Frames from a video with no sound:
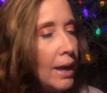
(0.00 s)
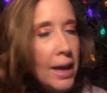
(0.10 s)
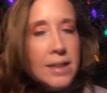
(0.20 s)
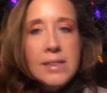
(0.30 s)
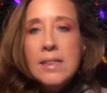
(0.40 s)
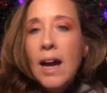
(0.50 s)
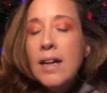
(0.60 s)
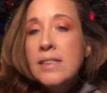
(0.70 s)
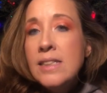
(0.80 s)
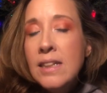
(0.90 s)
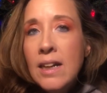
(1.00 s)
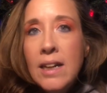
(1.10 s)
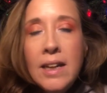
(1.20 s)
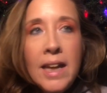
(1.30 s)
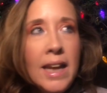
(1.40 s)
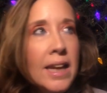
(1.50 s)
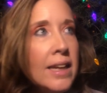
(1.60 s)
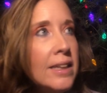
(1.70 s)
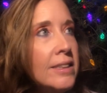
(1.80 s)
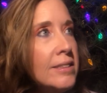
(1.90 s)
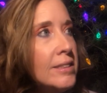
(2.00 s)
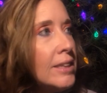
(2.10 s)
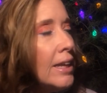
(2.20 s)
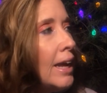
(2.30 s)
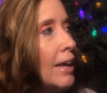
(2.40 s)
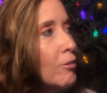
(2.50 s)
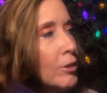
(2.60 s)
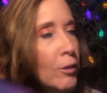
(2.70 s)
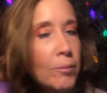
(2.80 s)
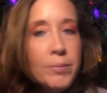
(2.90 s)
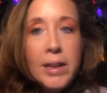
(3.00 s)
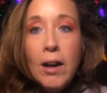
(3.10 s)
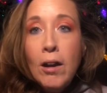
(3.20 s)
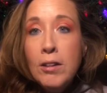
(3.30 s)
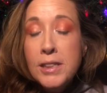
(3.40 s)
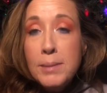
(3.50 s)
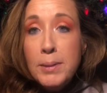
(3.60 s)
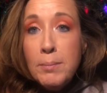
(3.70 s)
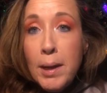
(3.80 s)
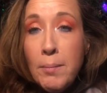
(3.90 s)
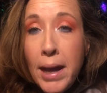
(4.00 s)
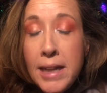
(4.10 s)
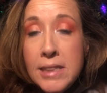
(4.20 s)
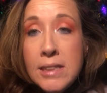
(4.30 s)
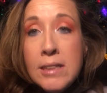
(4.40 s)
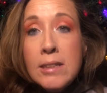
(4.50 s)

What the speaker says: Anastasia, and I don't know, they're all slipping my mind.